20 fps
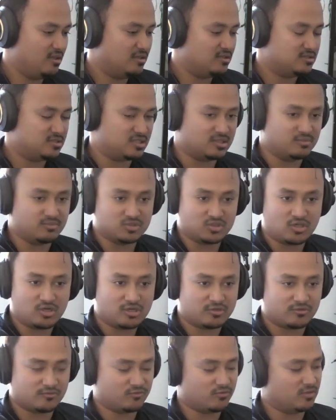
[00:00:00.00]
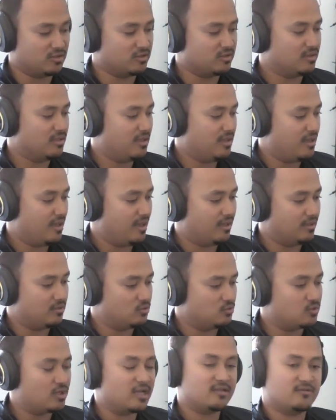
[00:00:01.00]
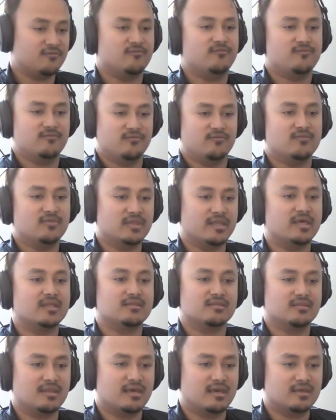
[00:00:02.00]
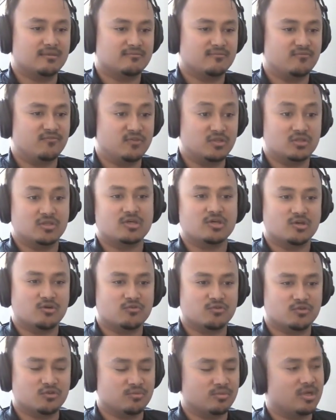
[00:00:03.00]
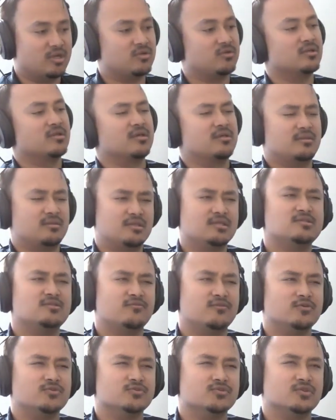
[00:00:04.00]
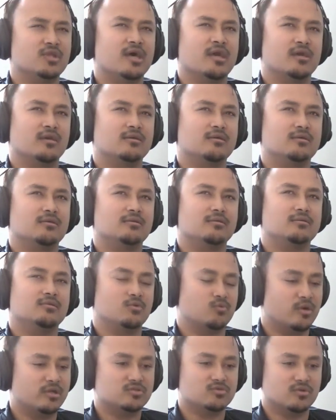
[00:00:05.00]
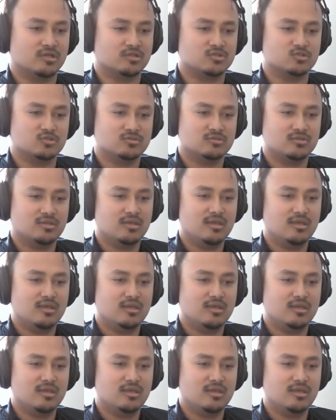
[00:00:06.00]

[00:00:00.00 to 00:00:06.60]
cinematography and you kind of let that feeling go through your body and you're like this feels like the right direction